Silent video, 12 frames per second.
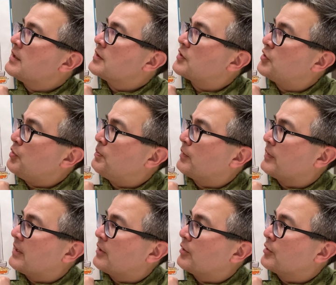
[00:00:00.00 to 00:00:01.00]

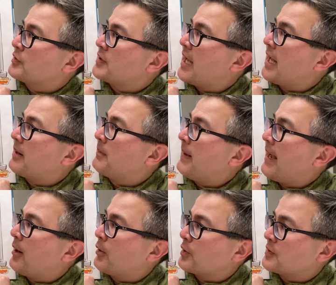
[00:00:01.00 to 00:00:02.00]
superheroes had
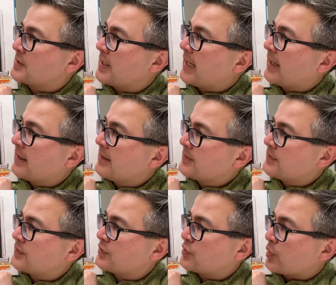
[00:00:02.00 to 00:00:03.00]
powers like
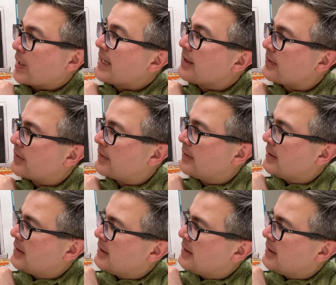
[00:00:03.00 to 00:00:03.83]
strength